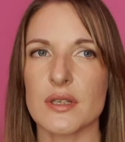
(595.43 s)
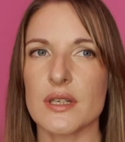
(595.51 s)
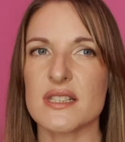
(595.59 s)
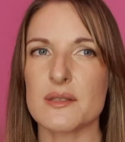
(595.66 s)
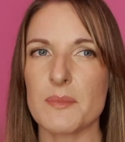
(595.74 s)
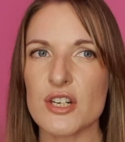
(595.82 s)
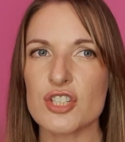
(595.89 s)

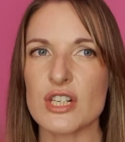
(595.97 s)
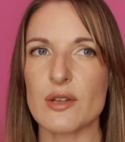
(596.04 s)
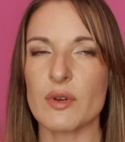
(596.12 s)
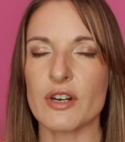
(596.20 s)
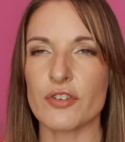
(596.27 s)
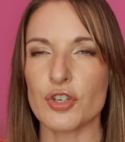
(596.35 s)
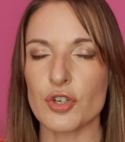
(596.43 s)
especially
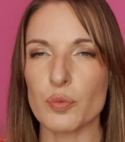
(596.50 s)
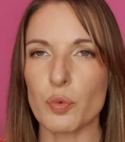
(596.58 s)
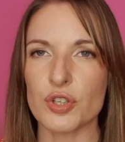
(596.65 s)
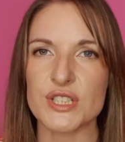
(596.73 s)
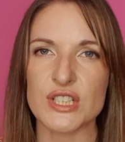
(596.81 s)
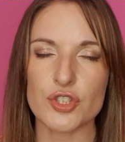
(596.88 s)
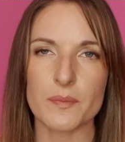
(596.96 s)
whenever you're
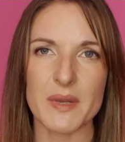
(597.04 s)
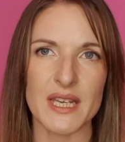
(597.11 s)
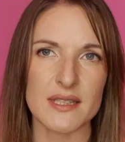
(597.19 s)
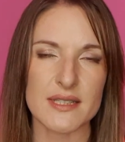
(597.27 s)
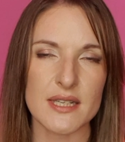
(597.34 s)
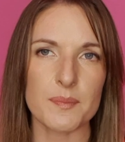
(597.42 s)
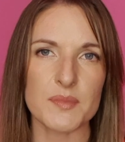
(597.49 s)
wanting to be
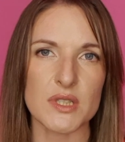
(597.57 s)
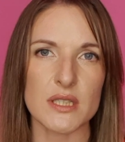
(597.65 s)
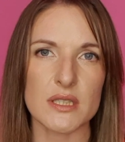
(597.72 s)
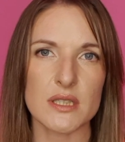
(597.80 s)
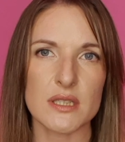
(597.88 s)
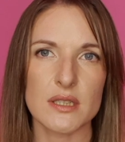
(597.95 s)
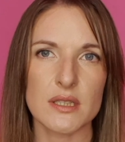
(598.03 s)

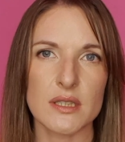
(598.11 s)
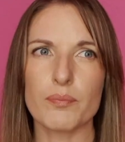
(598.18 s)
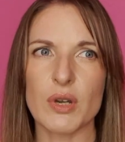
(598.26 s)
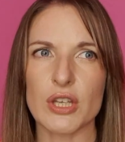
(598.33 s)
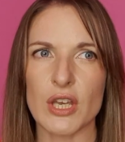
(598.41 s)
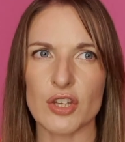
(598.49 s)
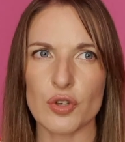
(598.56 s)
accepted,
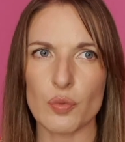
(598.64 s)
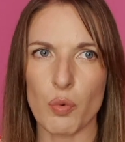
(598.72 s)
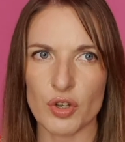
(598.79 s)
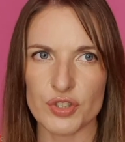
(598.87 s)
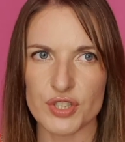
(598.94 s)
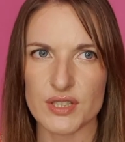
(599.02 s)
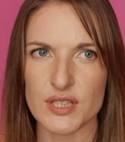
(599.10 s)
but yet you
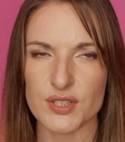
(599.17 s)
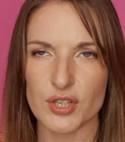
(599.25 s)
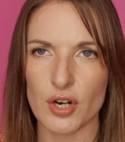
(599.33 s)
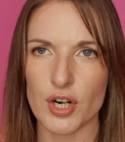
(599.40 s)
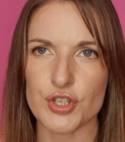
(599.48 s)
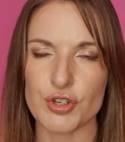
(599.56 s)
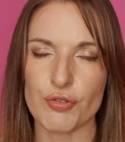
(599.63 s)
want to
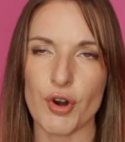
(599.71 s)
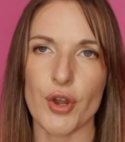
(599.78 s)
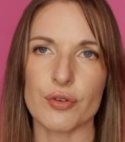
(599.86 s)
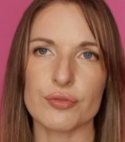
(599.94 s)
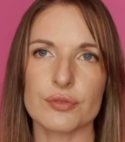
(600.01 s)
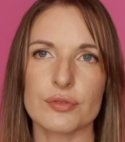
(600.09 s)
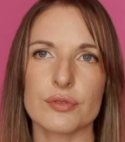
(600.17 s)
discard your
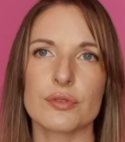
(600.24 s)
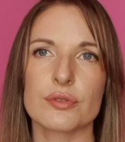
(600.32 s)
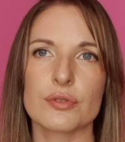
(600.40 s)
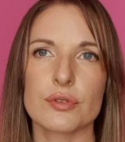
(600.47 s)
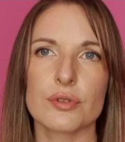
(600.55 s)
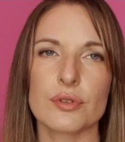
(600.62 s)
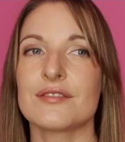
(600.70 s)
own,
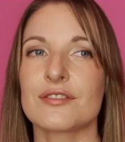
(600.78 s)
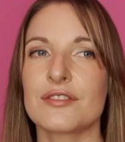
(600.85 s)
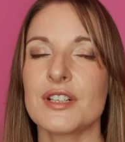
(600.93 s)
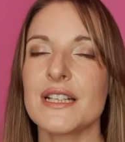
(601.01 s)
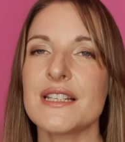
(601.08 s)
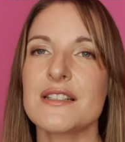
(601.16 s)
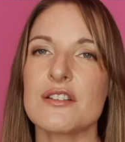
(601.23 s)

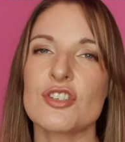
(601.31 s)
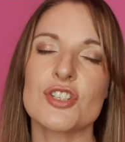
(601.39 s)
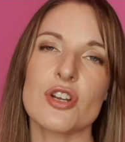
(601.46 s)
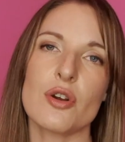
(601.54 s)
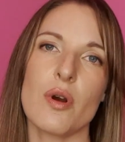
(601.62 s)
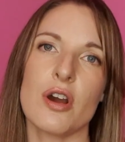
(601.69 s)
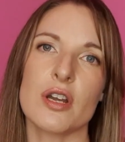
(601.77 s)
really does
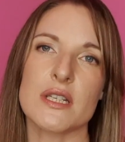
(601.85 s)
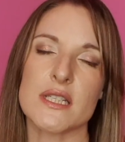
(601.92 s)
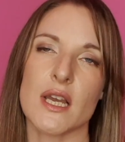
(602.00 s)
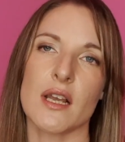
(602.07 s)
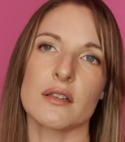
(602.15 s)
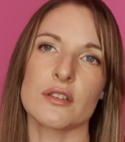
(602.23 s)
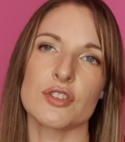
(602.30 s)
show how
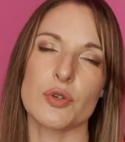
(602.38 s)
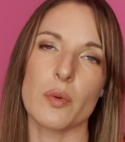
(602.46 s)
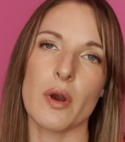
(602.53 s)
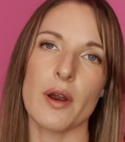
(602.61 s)
entitled you